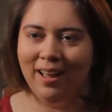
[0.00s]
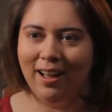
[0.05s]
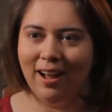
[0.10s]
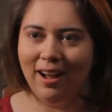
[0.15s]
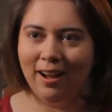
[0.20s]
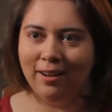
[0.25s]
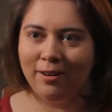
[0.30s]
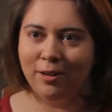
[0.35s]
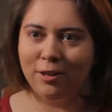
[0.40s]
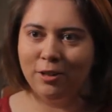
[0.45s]
I
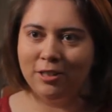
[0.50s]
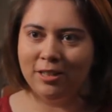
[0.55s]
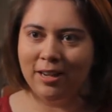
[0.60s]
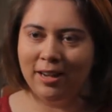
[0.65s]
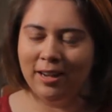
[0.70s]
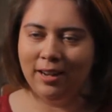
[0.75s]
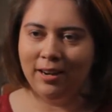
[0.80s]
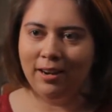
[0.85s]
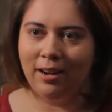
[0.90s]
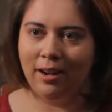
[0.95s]

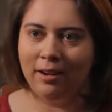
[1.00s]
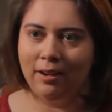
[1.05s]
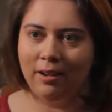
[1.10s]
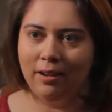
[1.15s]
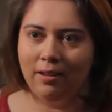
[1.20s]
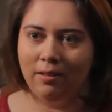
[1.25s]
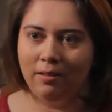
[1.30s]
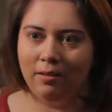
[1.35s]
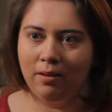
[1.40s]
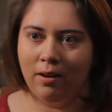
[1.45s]
understand, I
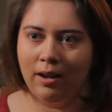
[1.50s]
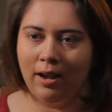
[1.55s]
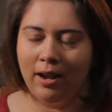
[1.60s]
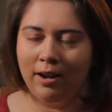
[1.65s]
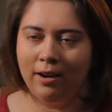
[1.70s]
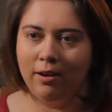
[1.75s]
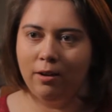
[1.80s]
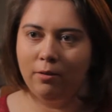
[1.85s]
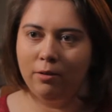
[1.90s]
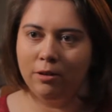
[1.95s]
kind
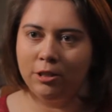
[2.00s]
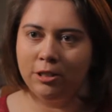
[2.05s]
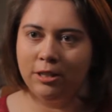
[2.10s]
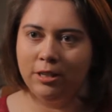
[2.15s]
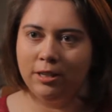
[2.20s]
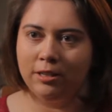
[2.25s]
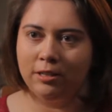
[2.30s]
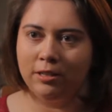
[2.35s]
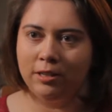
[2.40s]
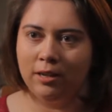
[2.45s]
of know where she
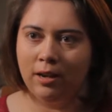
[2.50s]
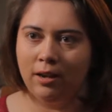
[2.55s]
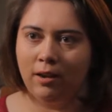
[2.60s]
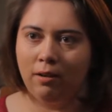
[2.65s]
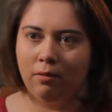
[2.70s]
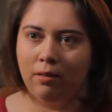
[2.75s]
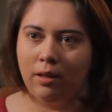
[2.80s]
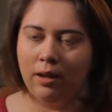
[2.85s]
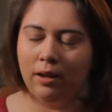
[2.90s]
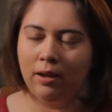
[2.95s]
is
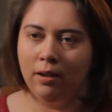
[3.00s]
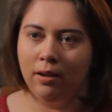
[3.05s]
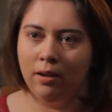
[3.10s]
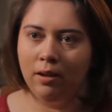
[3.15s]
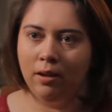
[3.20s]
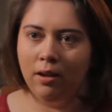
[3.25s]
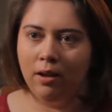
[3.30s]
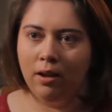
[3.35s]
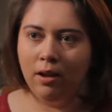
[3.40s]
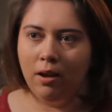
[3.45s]
now. Like,
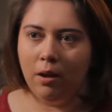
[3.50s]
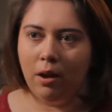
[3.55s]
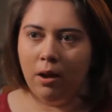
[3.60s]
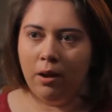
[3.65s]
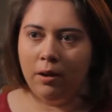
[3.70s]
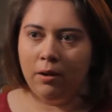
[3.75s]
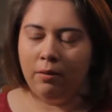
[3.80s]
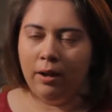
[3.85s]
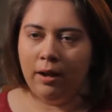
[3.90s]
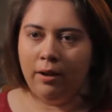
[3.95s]
I
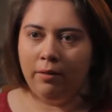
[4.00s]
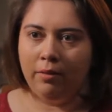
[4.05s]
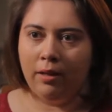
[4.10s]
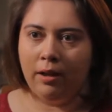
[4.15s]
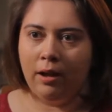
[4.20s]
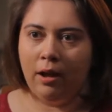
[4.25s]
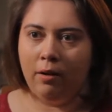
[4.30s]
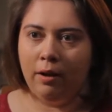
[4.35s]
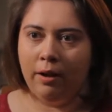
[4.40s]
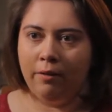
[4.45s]
don't have
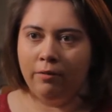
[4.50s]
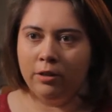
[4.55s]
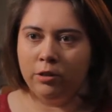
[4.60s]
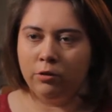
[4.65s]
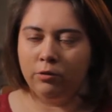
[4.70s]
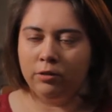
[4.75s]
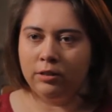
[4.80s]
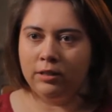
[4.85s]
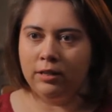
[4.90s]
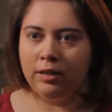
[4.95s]
this
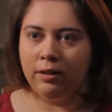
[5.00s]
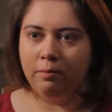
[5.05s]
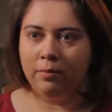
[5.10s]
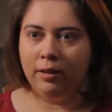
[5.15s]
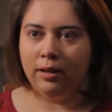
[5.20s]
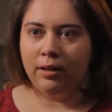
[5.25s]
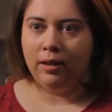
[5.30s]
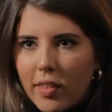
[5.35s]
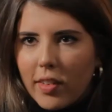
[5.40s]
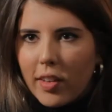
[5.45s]

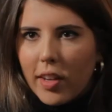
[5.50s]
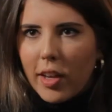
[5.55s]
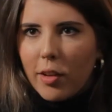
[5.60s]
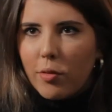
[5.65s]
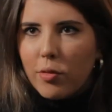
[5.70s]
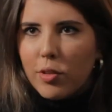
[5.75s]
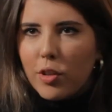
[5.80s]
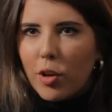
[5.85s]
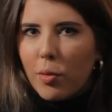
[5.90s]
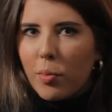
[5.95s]
resentment. It
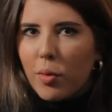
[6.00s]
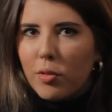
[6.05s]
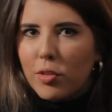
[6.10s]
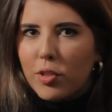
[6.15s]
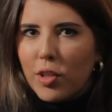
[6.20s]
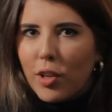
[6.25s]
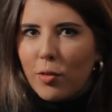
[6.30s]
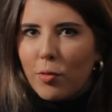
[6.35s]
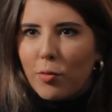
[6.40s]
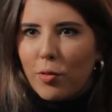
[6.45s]
was almost
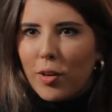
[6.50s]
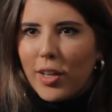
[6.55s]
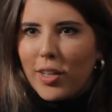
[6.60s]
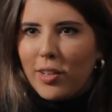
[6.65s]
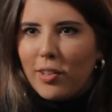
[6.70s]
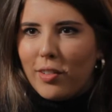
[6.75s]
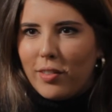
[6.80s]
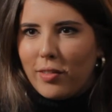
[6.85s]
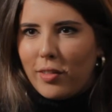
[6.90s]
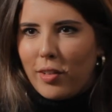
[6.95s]

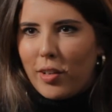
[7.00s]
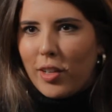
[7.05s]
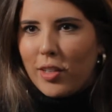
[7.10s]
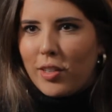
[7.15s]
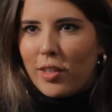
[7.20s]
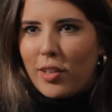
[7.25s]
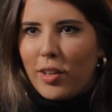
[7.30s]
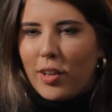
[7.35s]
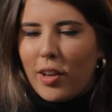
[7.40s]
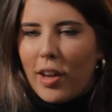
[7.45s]
unreal,
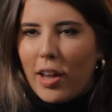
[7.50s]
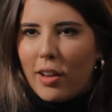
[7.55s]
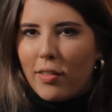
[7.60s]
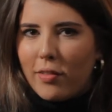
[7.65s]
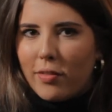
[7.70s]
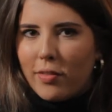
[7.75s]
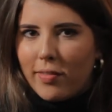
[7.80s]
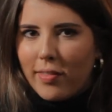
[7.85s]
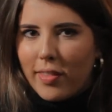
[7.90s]
because you kind of,